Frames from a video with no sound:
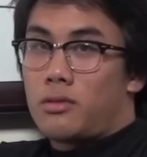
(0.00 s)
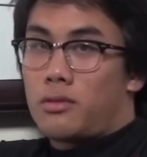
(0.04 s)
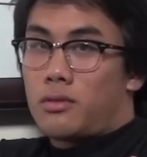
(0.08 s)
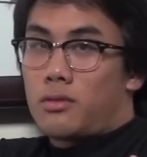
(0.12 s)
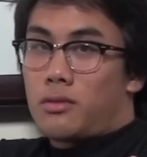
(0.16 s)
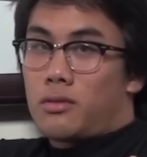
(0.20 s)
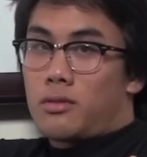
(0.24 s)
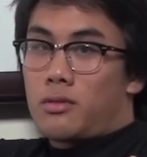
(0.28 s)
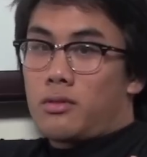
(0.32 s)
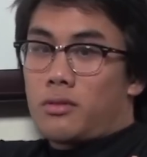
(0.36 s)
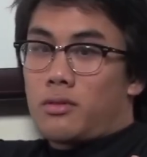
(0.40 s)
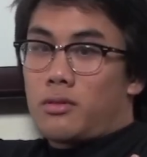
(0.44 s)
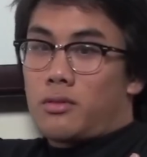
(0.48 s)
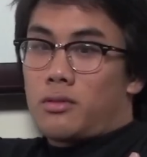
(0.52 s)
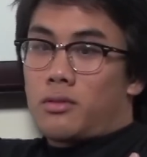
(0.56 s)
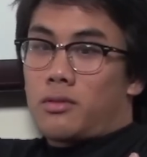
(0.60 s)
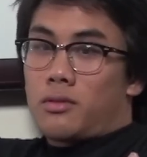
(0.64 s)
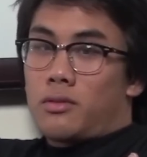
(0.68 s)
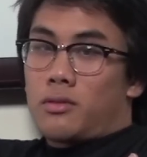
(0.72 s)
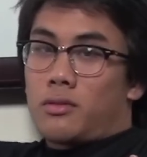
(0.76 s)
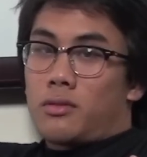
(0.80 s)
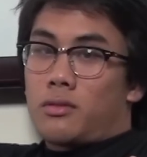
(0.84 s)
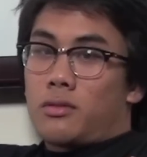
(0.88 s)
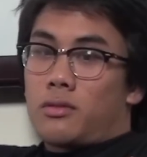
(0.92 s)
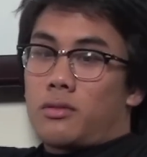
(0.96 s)

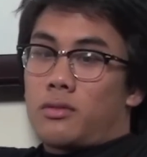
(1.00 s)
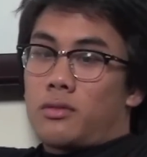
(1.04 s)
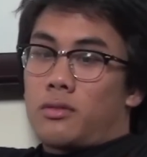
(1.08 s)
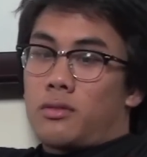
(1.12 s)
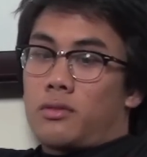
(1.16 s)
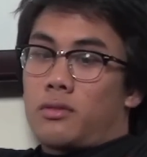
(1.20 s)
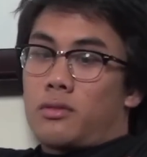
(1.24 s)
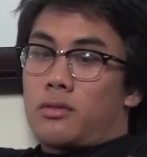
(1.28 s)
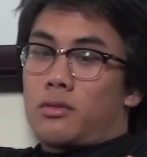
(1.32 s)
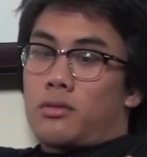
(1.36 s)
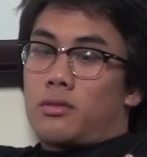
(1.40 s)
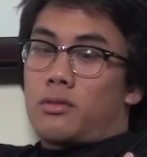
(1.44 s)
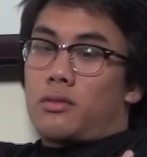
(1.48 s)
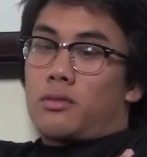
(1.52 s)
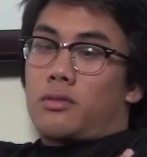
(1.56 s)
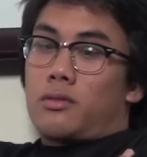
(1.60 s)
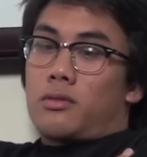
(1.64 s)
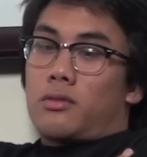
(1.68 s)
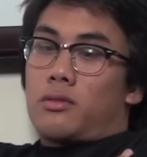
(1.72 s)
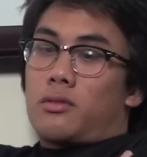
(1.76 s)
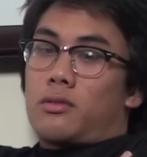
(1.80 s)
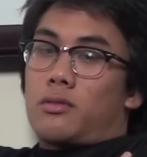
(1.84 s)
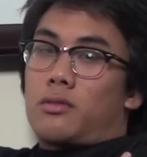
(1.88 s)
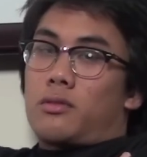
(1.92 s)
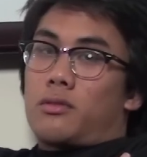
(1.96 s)

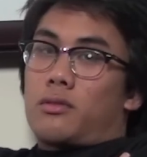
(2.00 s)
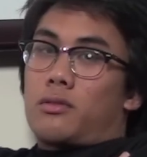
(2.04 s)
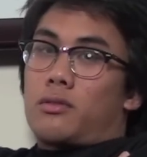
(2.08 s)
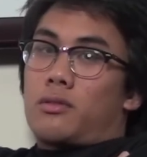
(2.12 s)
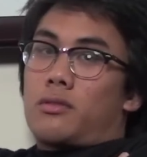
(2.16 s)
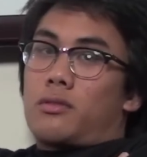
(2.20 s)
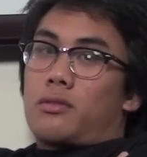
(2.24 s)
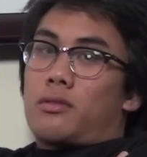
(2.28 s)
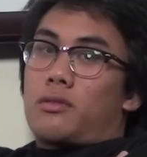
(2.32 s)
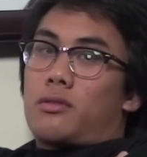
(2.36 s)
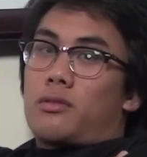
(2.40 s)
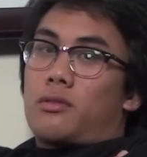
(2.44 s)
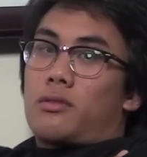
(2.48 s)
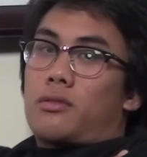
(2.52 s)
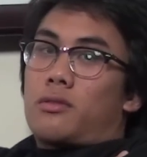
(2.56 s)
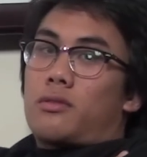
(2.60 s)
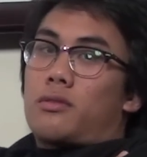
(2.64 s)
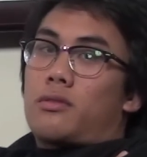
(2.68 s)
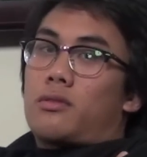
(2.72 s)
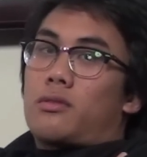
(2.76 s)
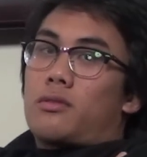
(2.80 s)
(no one is talking)